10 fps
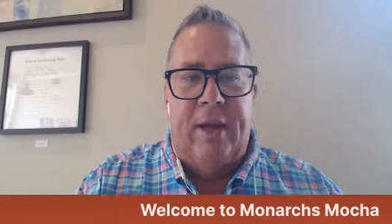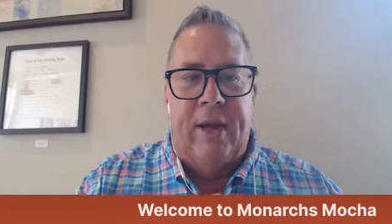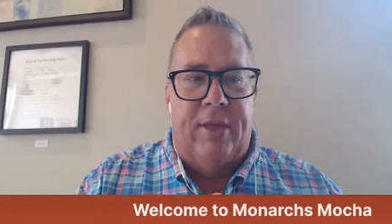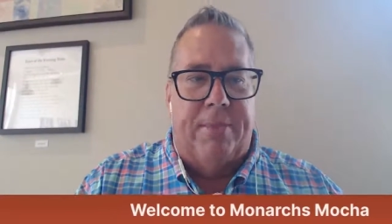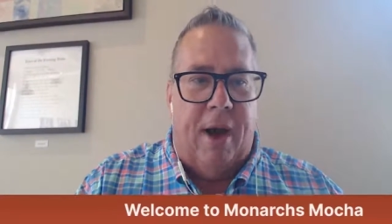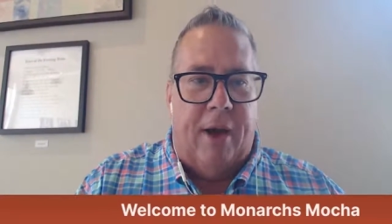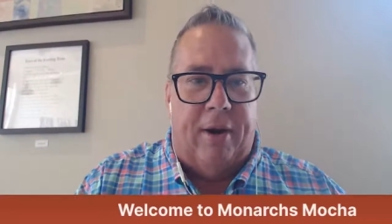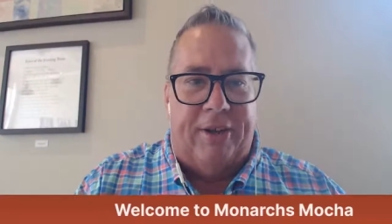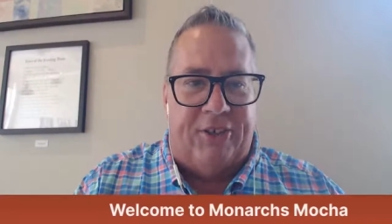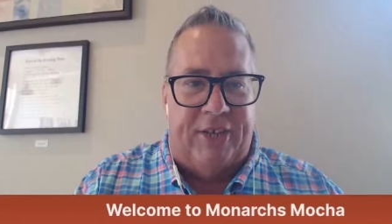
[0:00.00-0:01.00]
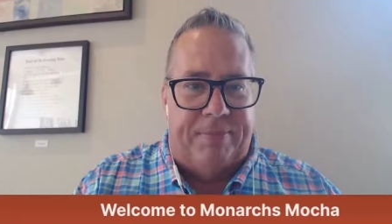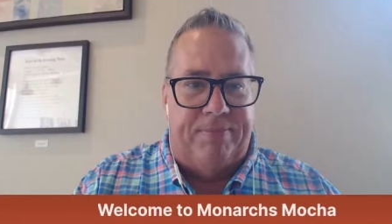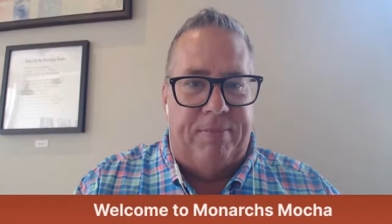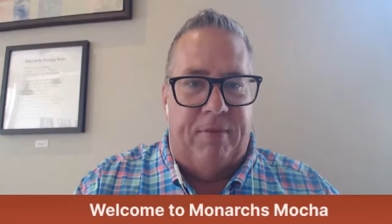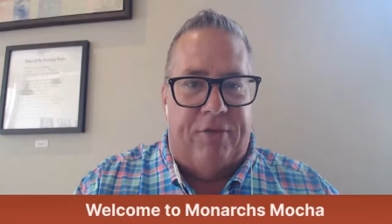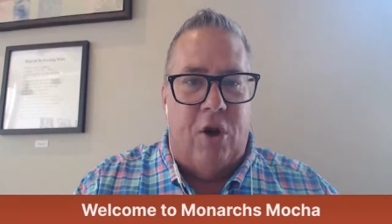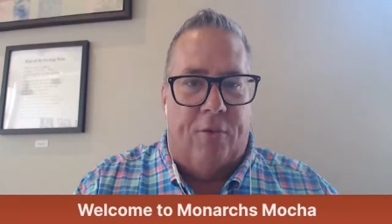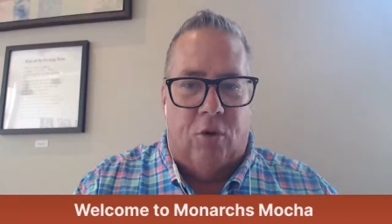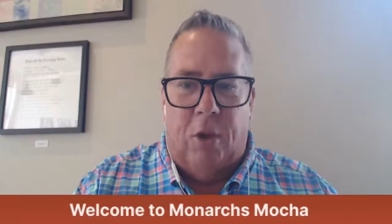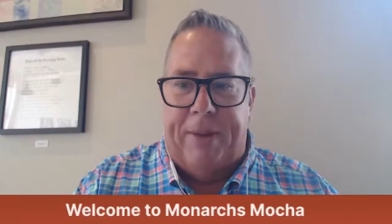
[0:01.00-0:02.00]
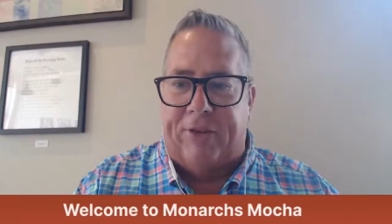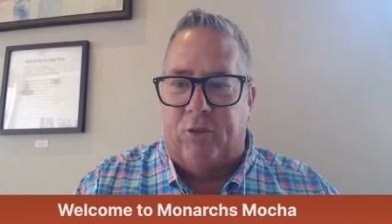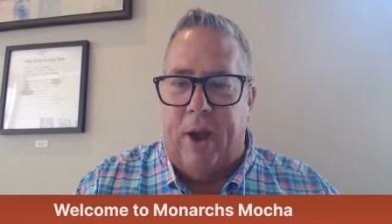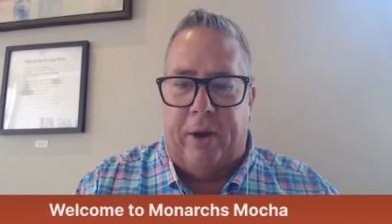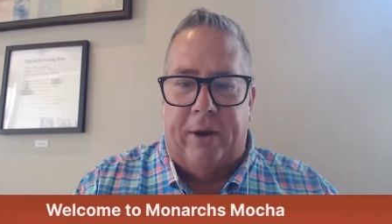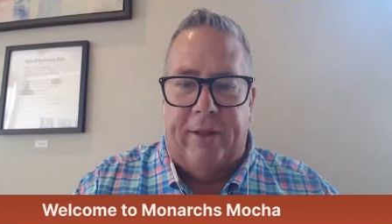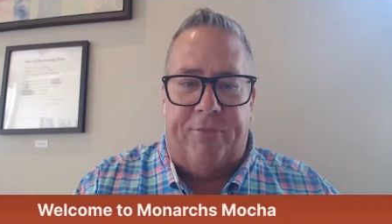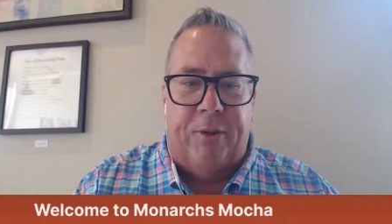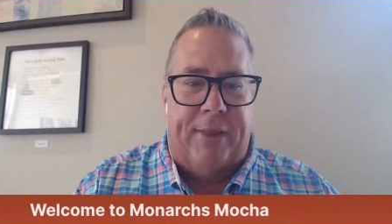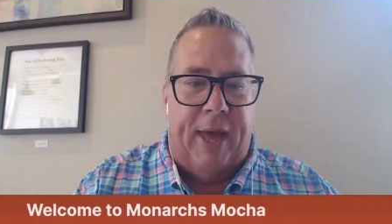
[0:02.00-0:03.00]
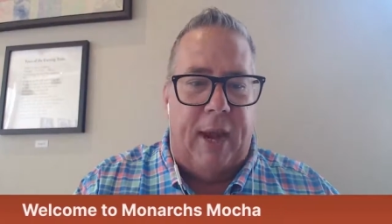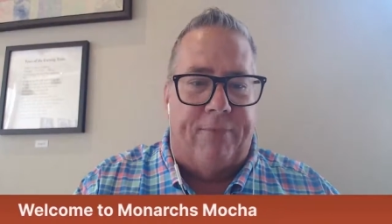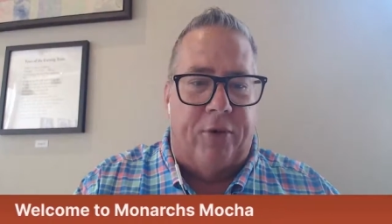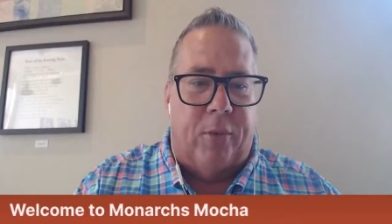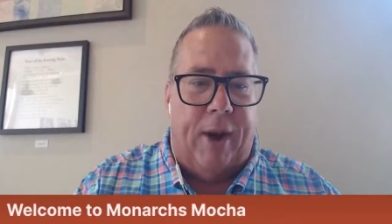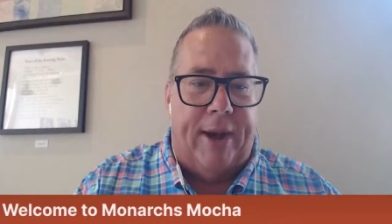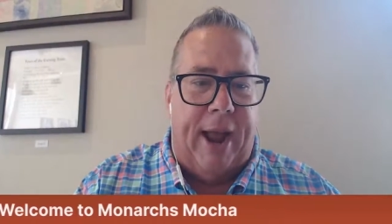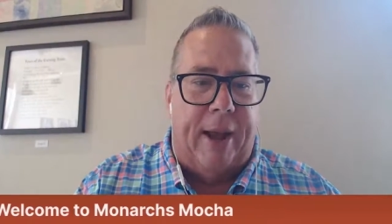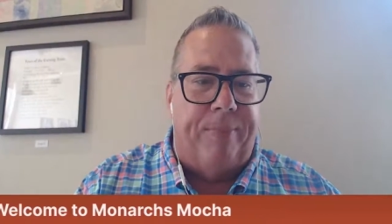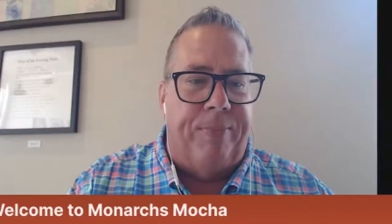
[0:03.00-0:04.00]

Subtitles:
the Monarchs sit for the overall best record. Let's bring that up for you right now